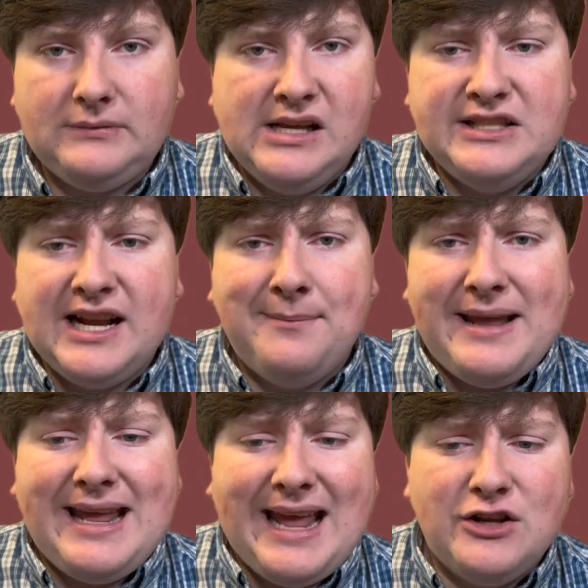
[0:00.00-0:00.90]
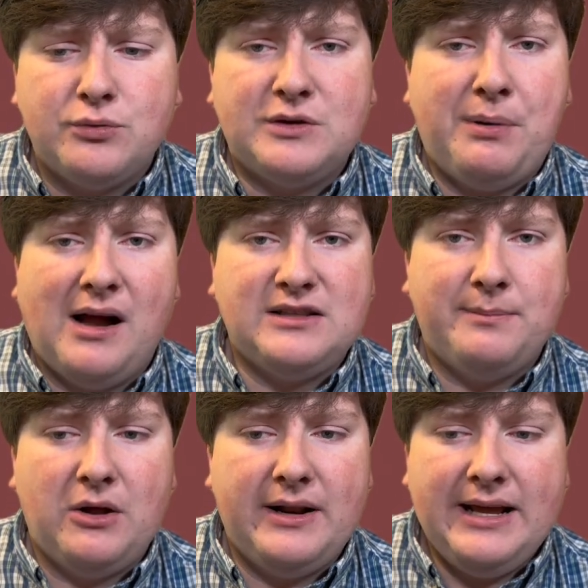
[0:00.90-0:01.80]
it's going to be his
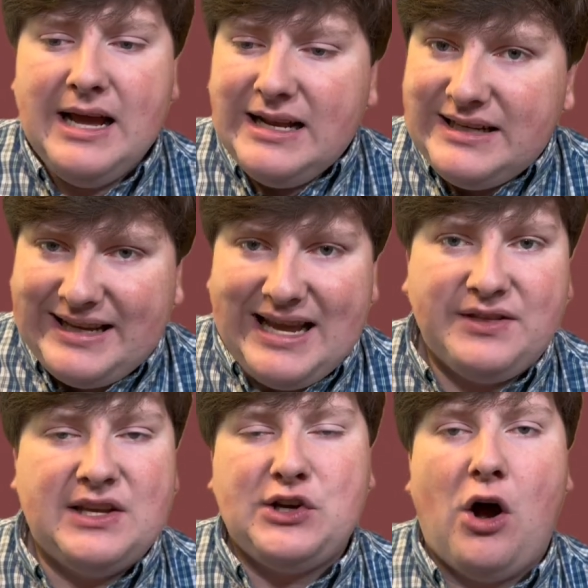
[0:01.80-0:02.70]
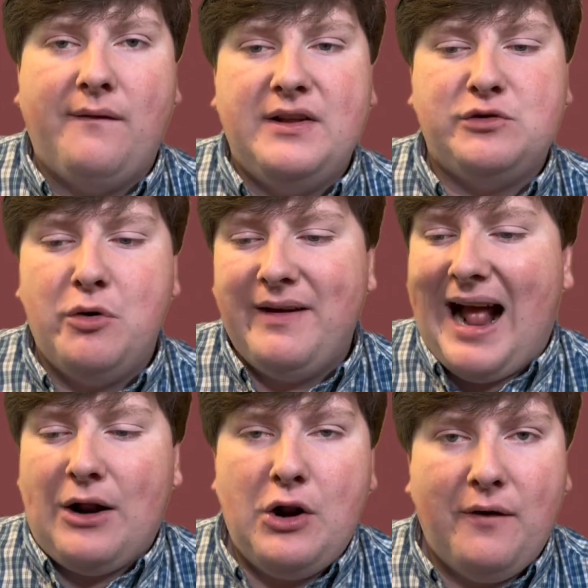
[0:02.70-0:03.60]
responsibility to get this offense moving.
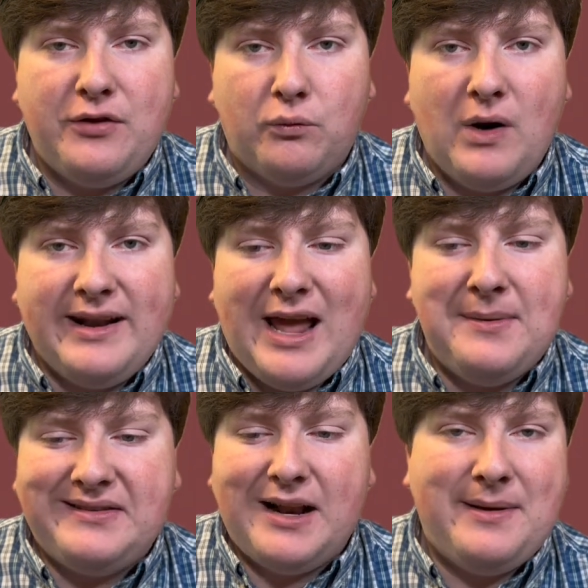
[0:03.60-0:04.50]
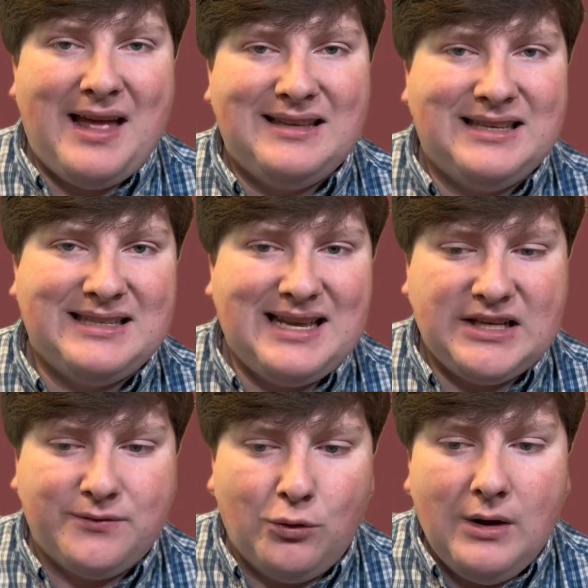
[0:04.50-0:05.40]
I don't know if the run game is going to be that
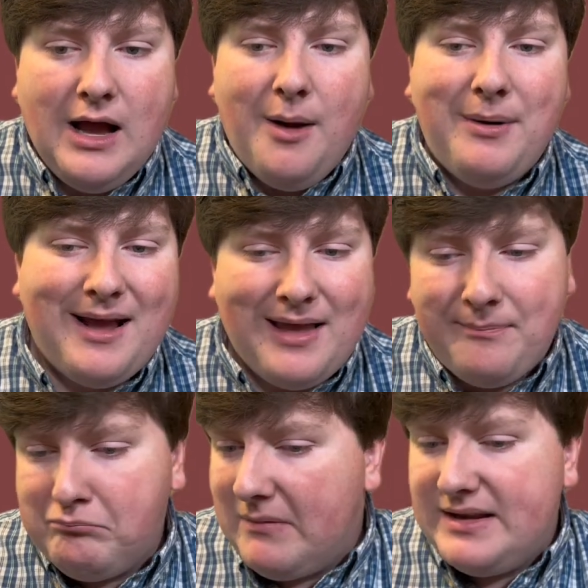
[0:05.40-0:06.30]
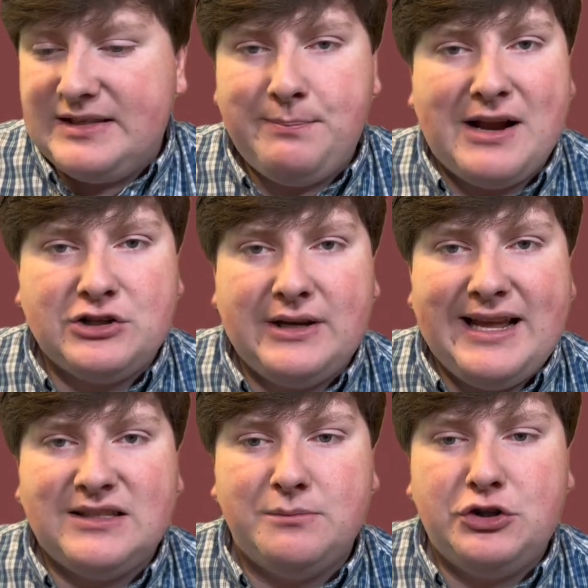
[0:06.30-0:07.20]
successful, but especially
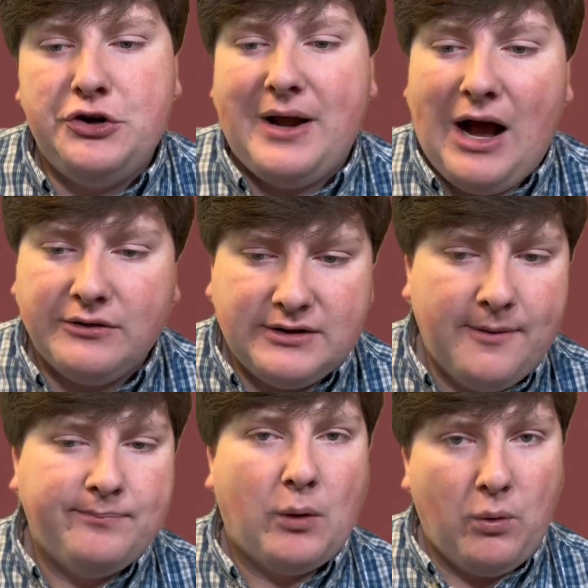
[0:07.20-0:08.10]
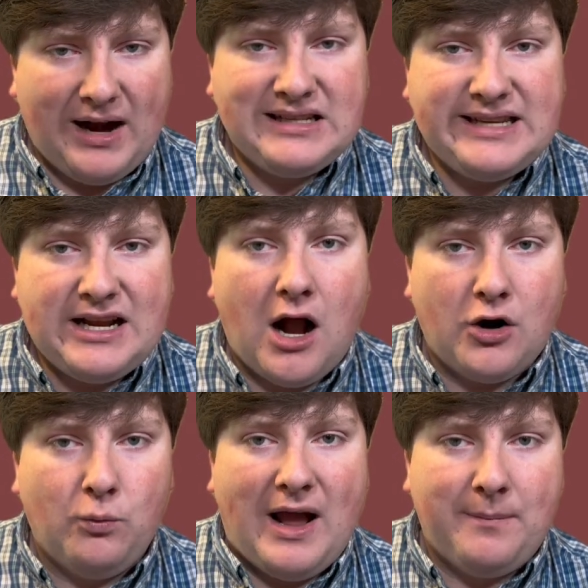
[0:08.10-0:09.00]
in some shootouts, we're going to see
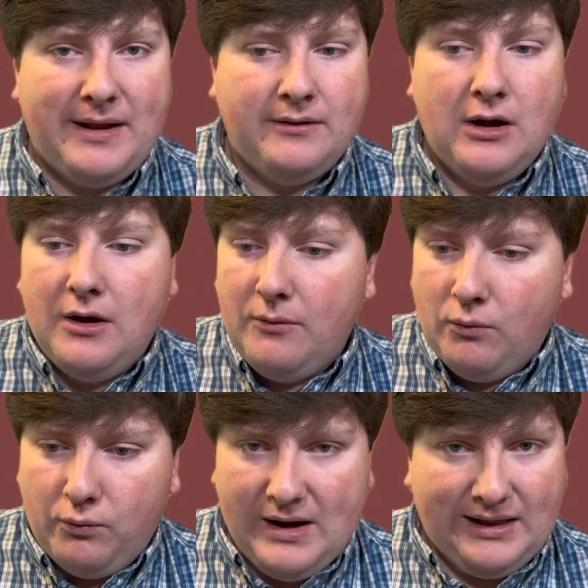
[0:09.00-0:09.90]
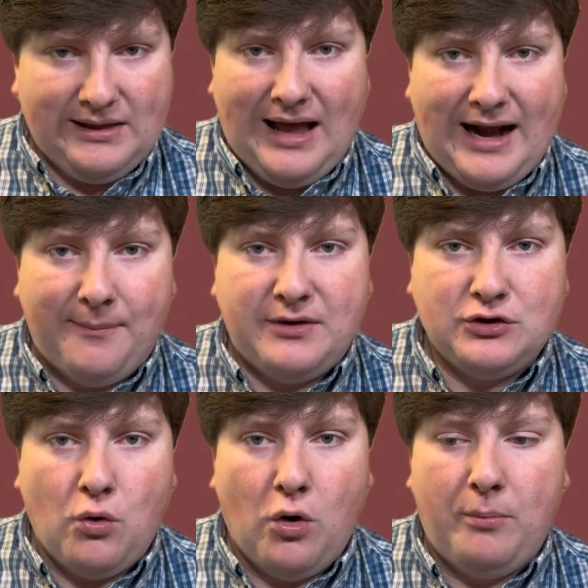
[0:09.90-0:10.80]
Connor Wegman really light up the
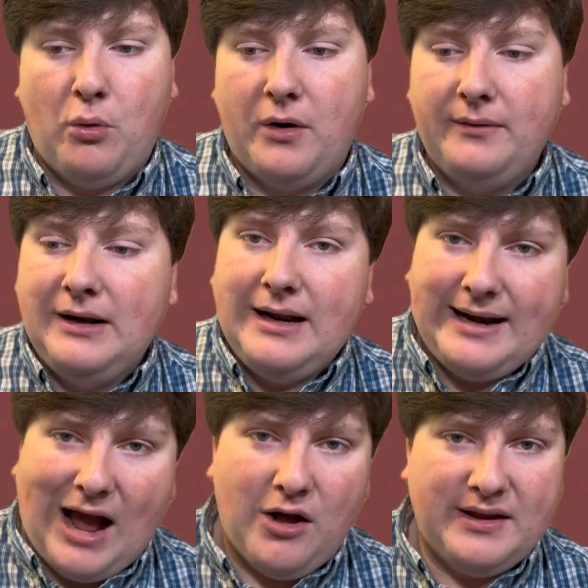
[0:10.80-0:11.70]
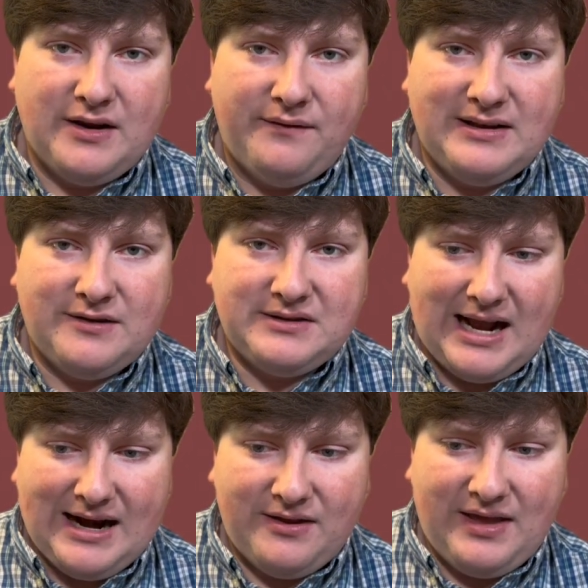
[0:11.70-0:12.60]
scoreboard. Now, on the defensive
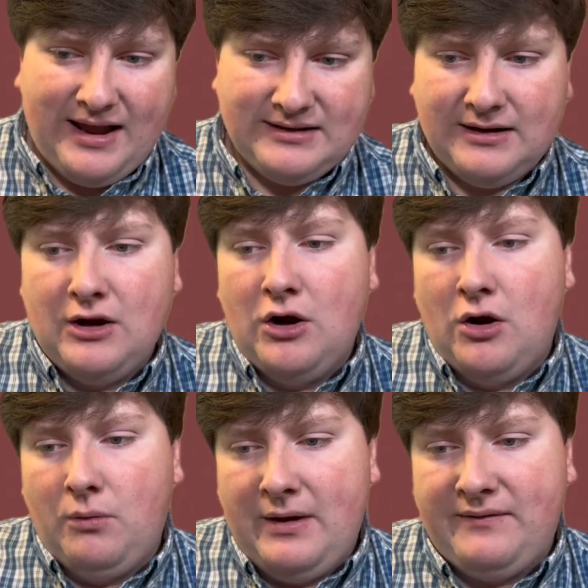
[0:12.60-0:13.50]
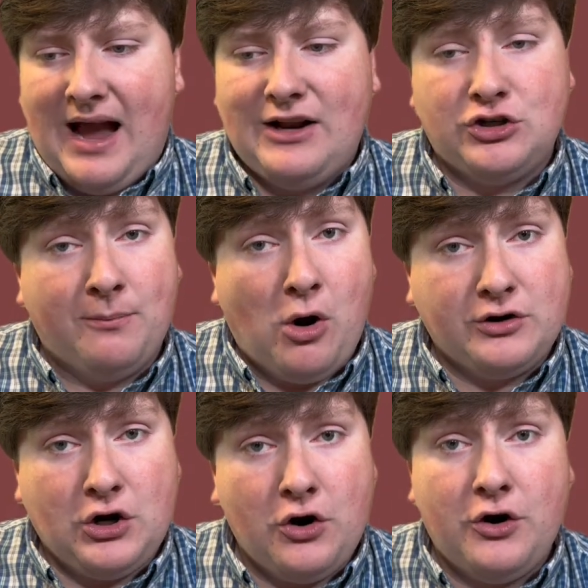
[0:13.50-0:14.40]
side of things, we've got
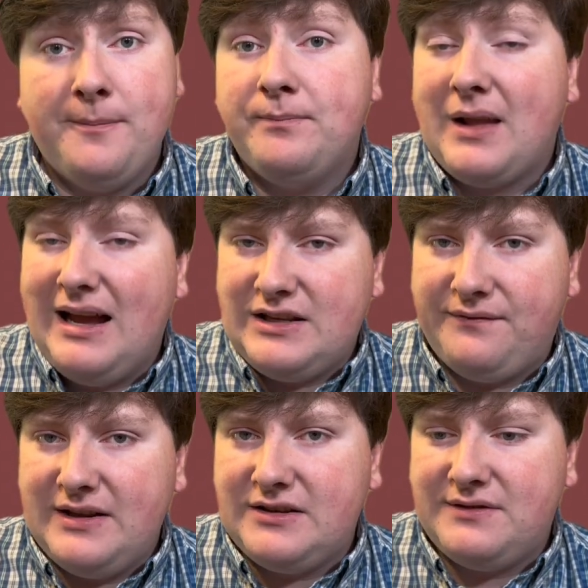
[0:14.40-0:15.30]
Shamar Turner, a defensive